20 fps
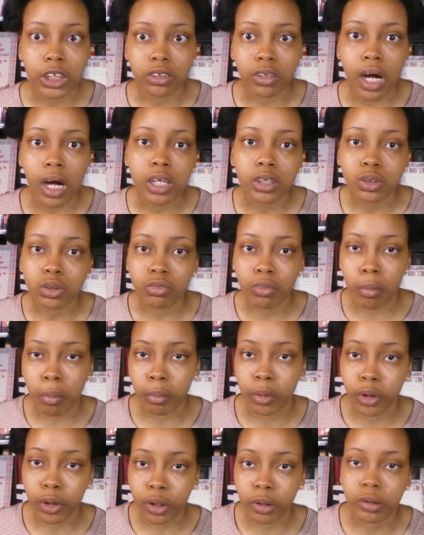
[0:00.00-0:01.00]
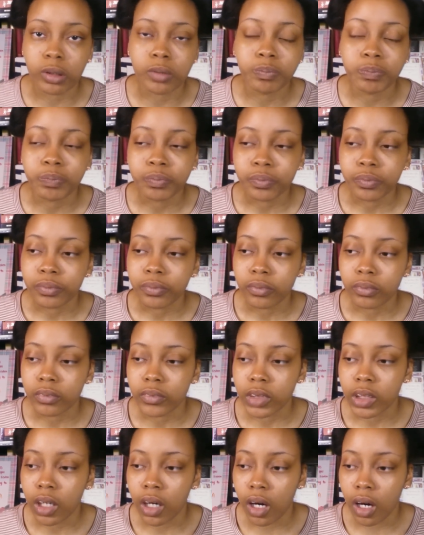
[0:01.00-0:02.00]
I try to remember to do it.
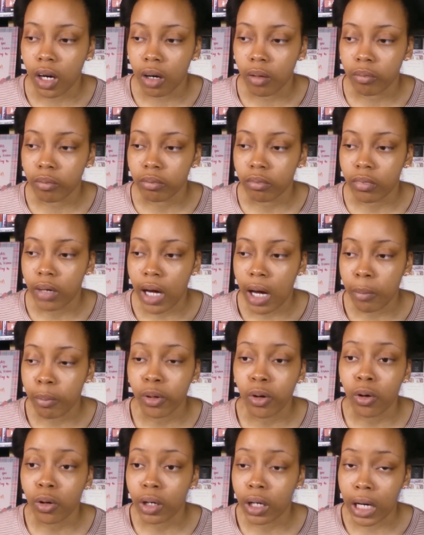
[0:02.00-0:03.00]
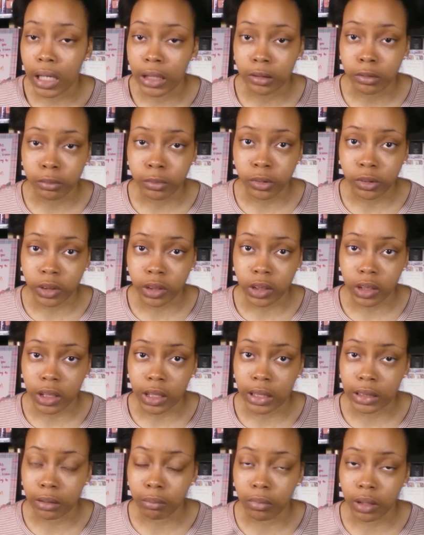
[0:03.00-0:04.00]
Um, I put on gospel music,
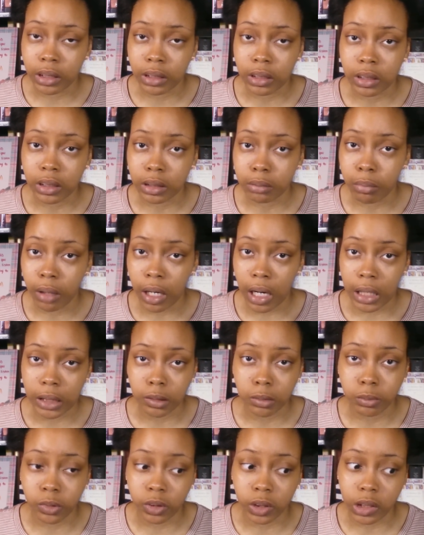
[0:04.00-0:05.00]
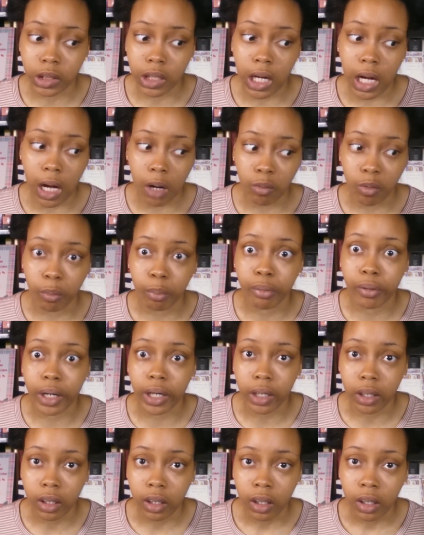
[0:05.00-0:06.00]
and as I'm listening to my gospel music, I will
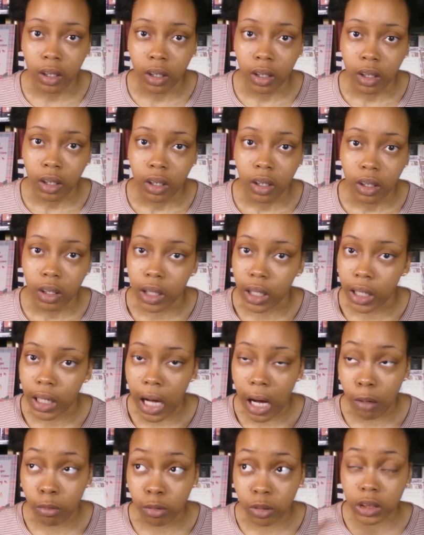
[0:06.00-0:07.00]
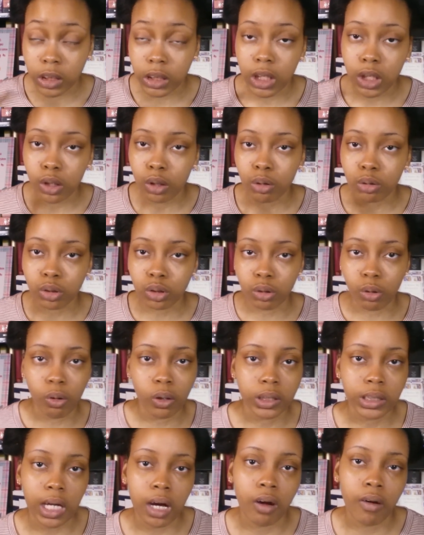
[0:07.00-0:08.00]
pray. Like, I will sing those
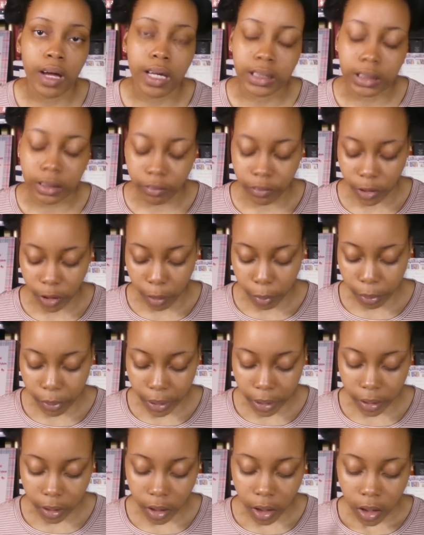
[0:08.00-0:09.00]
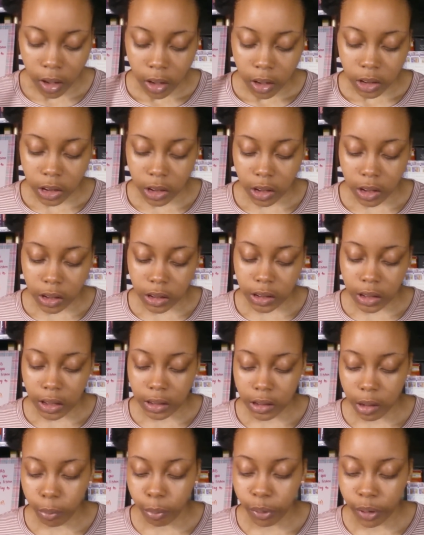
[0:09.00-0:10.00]
songs out as if they're a prayer. She then
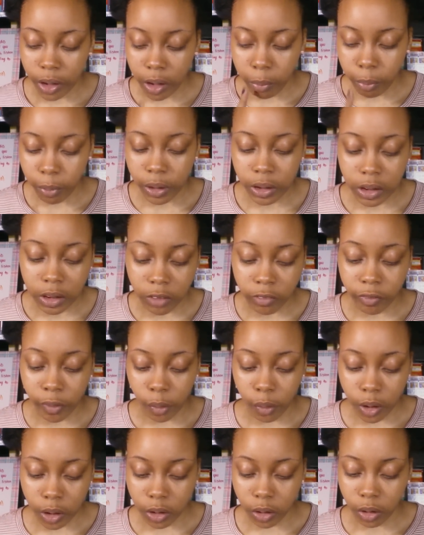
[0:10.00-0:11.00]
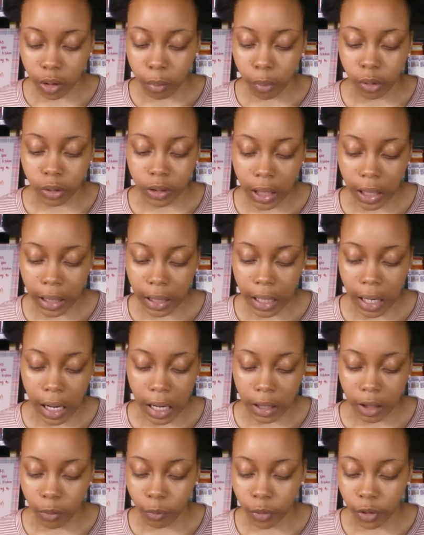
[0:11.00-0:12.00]
says that prayer puts the focus on the Most High
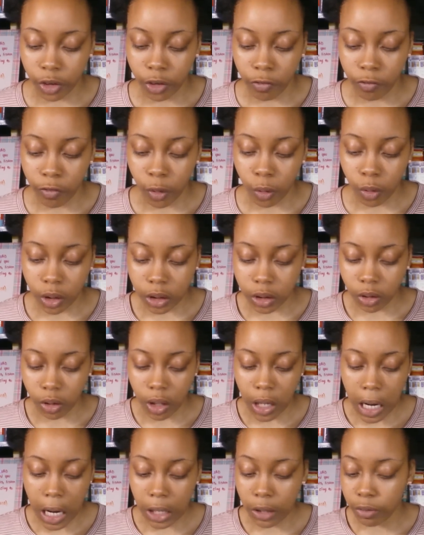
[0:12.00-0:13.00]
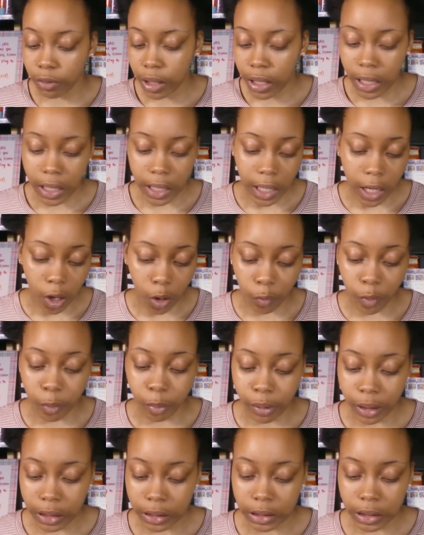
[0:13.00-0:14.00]
God, and when you're focused on God, you can't help
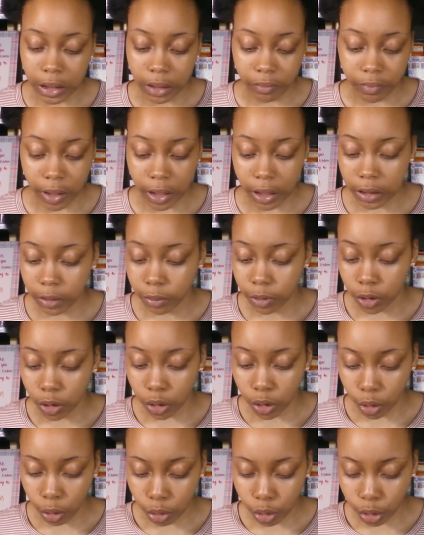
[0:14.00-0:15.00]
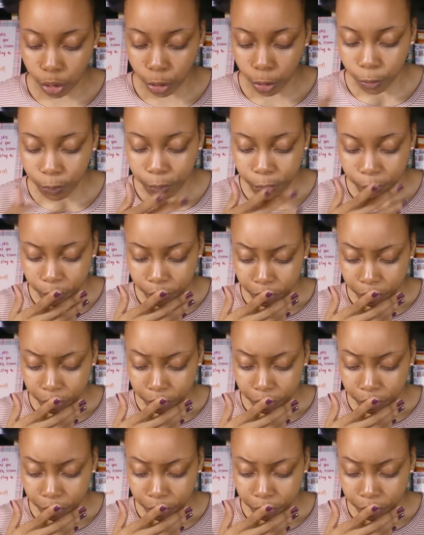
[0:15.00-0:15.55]
but praise and give thanks, which is so true.